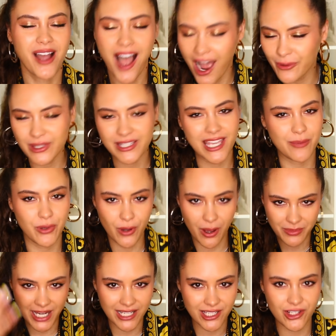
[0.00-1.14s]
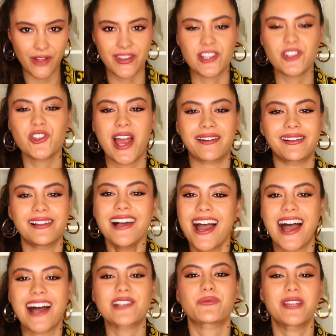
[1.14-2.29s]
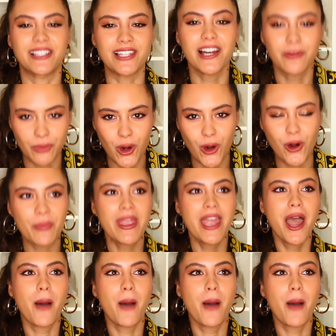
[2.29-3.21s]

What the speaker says: I will keep you updated on this channel as we learn more,